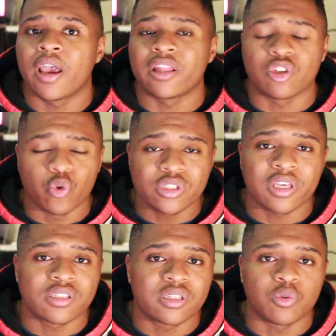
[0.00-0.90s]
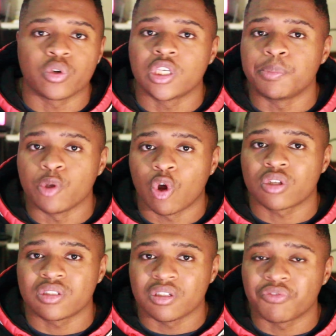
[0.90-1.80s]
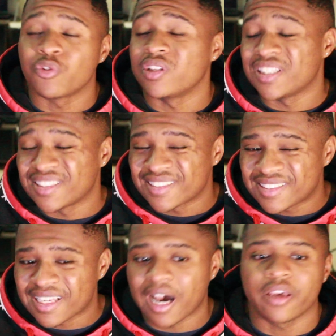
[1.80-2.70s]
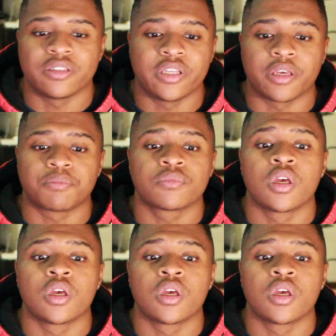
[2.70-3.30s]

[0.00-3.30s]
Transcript: and the noise cancelling will keep you locked in for the entire day.